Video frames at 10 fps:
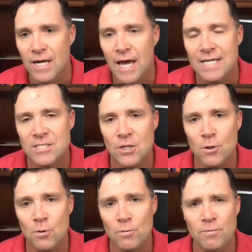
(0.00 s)
And
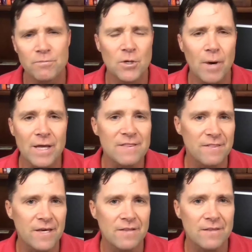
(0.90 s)
so you might
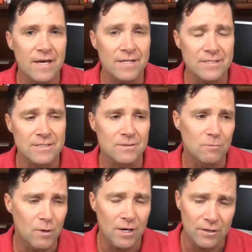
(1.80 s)
think that,
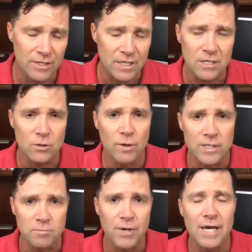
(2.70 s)
well, the EU
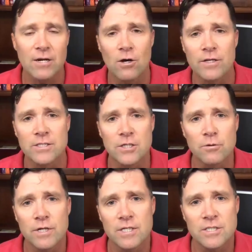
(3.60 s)
has banned all these
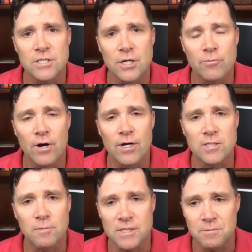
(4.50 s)
ingredients, their
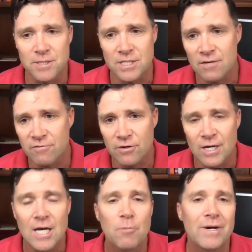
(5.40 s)
products must be safer,
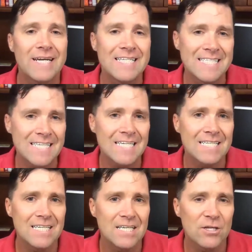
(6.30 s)
but
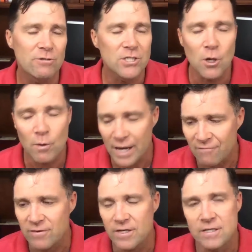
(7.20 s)
indeed, there is no
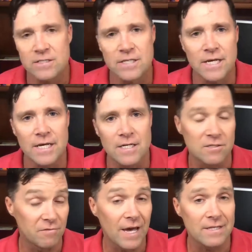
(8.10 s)
evidence, and
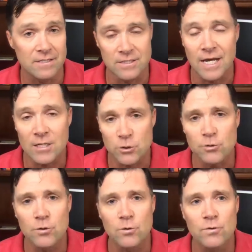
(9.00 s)
in fact, it's not
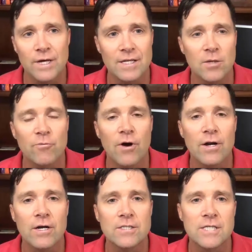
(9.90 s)
true, that the
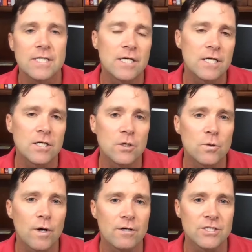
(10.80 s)
products in the
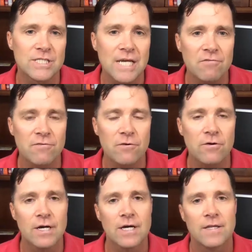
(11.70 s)
EU are
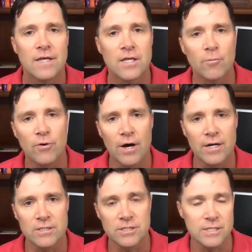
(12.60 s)
safer than the
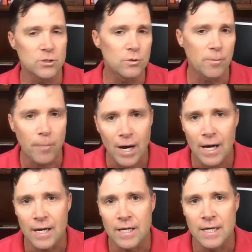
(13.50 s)
products that you can
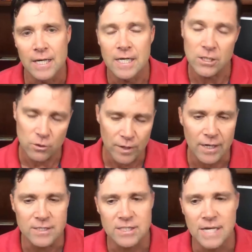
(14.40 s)
buy in the
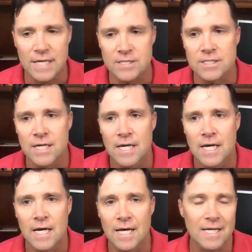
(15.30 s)
United States.
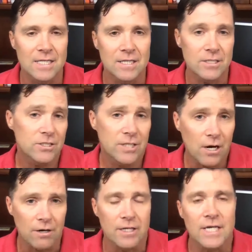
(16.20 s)
Uh, they just
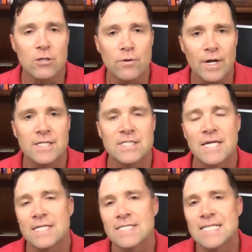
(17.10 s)
aren't. In the United
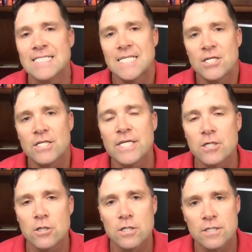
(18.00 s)
States, it's
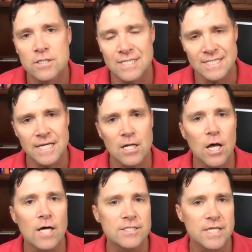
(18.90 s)
illegal to sell
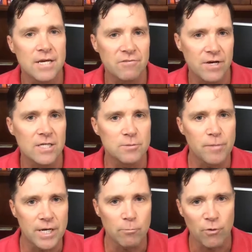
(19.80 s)
unsafe
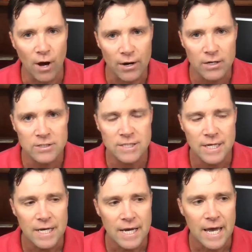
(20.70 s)
cosmetic products.
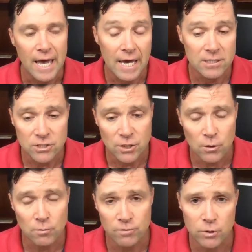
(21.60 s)
And
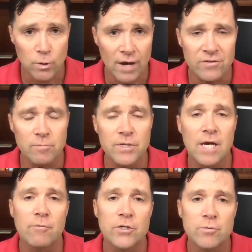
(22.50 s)
so you have to be
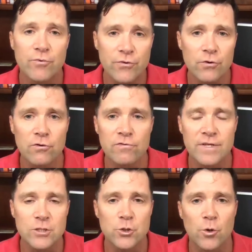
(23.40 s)
able to prove
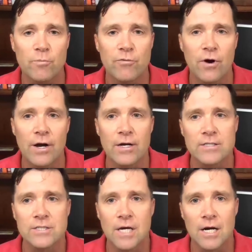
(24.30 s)
that your
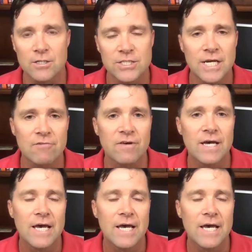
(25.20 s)
products are safe.